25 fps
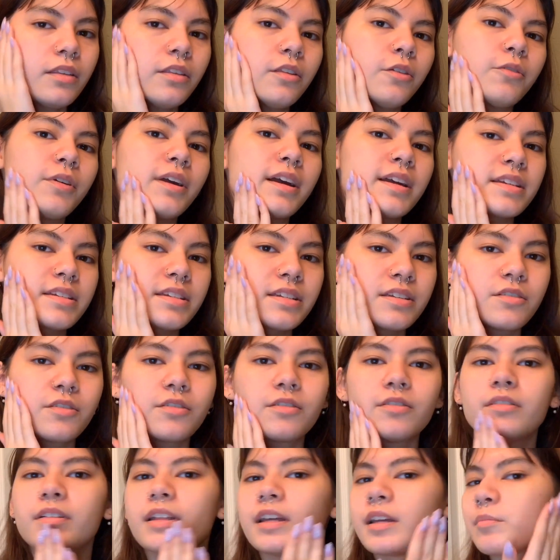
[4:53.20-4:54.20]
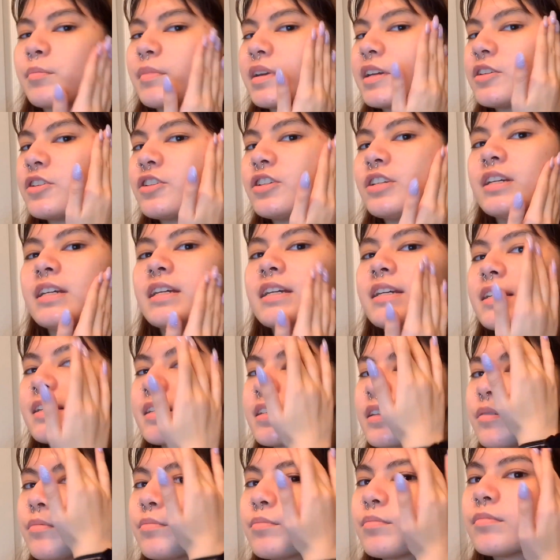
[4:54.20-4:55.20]
the rest of like my
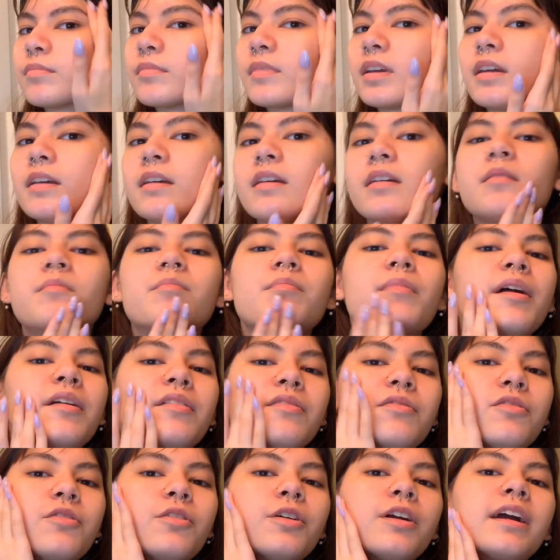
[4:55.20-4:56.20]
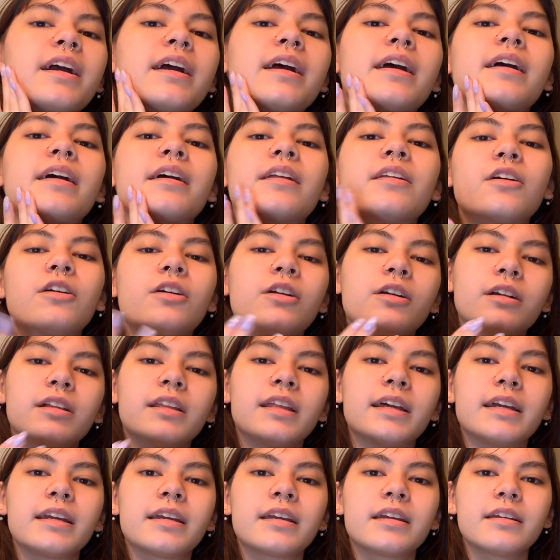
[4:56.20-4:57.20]
cheeks and my forehead are
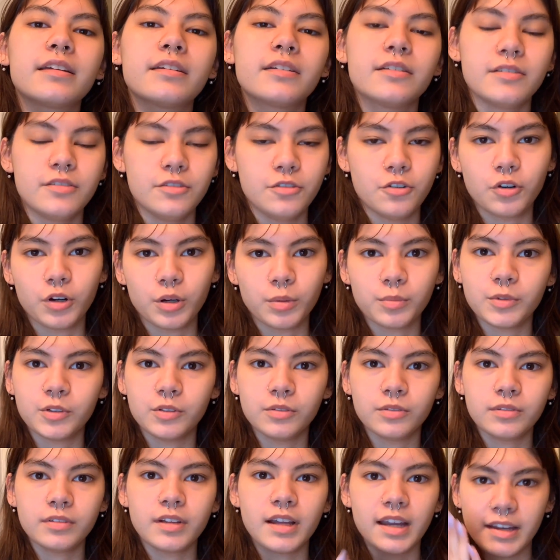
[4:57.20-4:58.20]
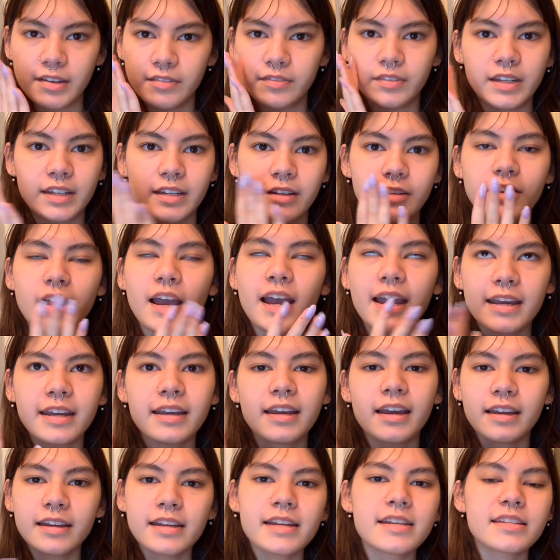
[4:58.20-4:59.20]
like normal. I have like,
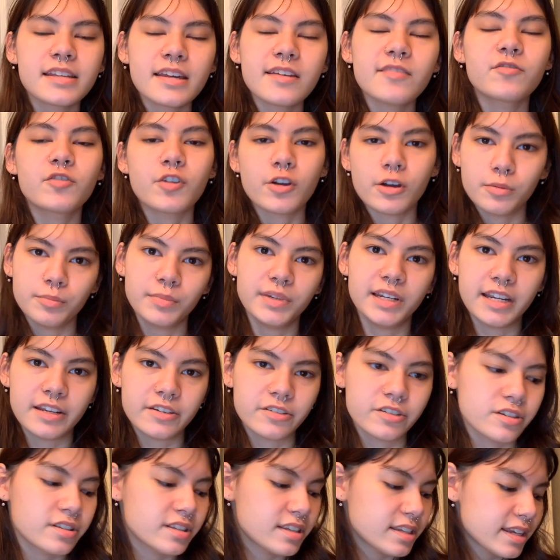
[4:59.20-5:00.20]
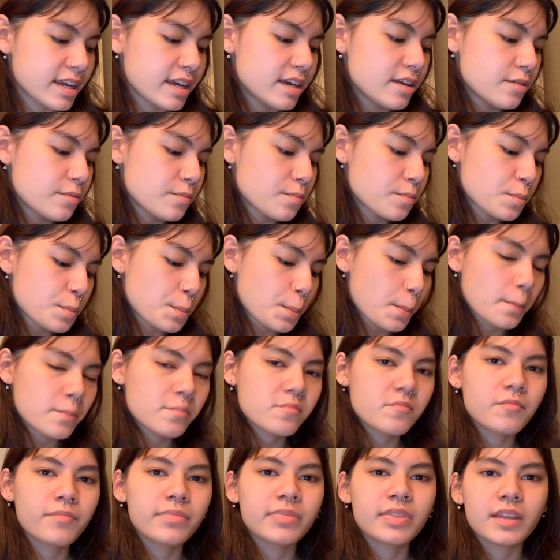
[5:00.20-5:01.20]
I guess I have combination skin.
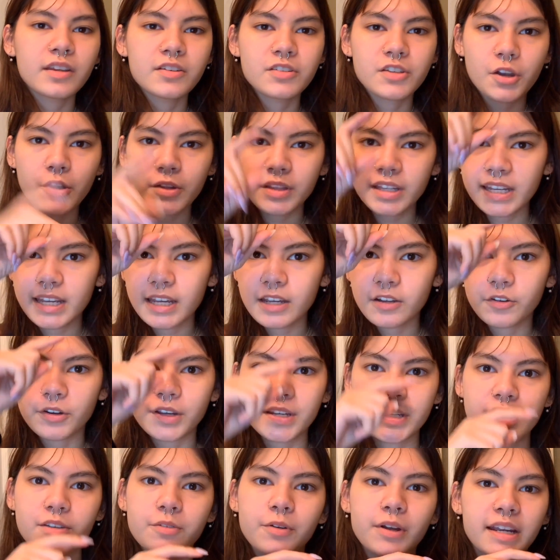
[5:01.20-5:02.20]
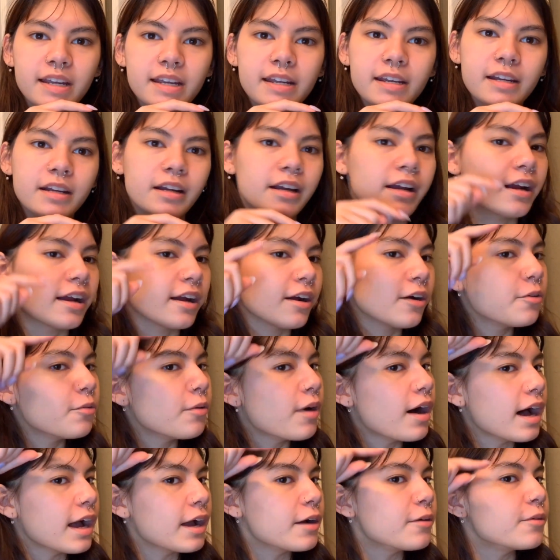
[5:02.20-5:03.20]
So I only get greasy right here
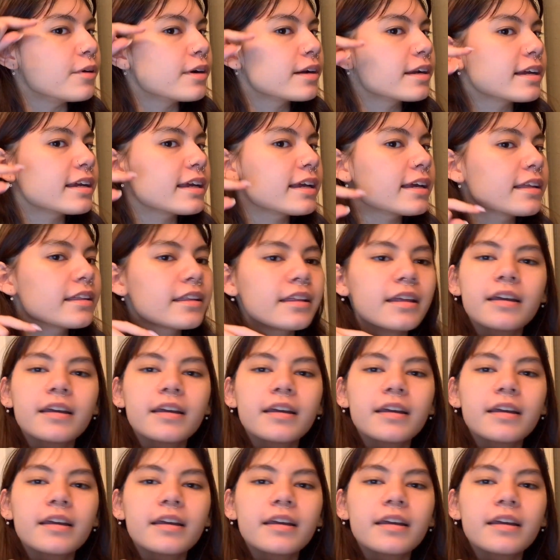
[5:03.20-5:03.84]
while I want to get